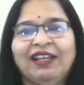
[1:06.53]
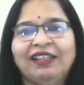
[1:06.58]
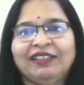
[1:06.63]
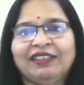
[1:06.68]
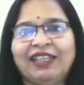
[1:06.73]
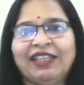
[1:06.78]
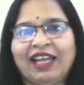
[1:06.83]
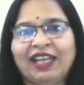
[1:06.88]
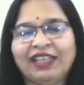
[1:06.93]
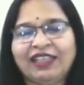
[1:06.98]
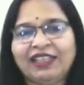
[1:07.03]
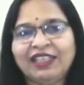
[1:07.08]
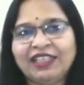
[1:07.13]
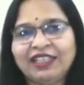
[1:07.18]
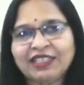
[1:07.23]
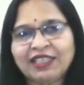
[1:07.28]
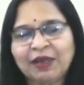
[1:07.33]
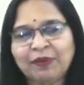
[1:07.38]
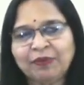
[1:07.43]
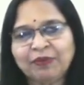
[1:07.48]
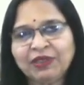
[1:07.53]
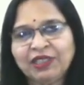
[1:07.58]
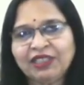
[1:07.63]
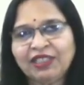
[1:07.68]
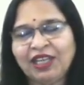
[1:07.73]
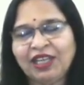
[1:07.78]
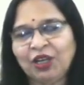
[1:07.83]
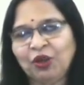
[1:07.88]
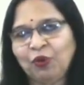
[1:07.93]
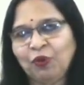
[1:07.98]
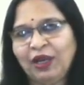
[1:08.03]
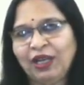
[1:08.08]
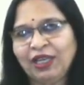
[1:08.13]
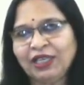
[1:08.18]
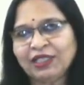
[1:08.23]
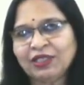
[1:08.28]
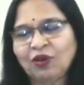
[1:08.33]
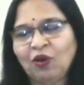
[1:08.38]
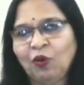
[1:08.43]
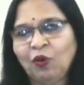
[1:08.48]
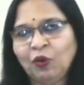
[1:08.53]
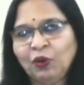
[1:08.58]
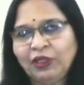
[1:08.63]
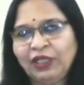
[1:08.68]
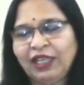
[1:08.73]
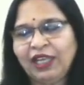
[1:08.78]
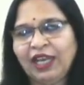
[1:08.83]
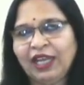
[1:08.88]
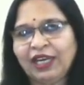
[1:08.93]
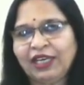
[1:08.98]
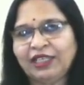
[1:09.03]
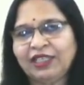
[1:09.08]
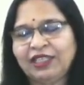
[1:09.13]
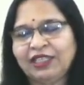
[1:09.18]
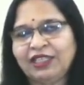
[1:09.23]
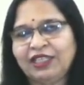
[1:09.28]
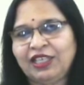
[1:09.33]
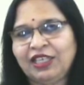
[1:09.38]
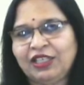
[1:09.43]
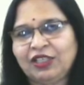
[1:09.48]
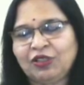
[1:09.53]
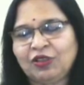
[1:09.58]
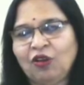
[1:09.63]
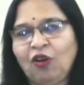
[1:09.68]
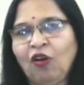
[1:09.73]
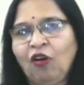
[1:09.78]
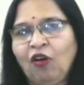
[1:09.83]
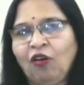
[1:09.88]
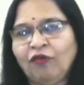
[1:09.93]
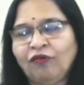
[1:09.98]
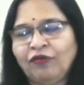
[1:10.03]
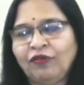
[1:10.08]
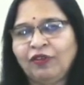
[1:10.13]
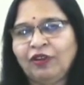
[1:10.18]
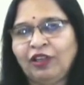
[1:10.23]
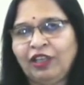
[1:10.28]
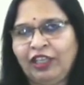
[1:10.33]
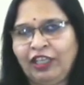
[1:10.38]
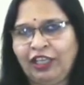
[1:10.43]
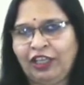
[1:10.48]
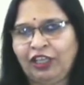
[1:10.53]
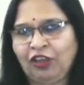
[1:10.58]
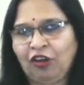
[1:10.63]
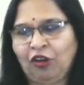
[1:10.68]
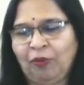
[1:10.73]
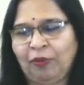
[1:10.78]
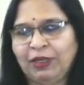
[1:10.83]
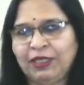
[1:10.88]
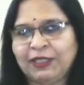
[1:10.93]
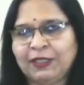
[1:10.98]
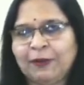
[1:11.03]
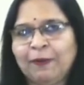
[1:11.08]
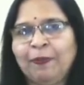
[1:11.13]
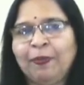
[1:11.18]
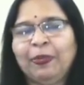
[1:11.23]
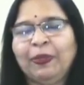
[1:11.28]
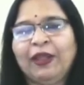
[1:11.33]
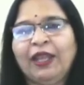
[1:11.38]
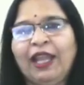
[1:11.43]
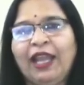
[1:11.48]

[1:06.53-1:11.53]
that this subject acquires all the characteristics of economics.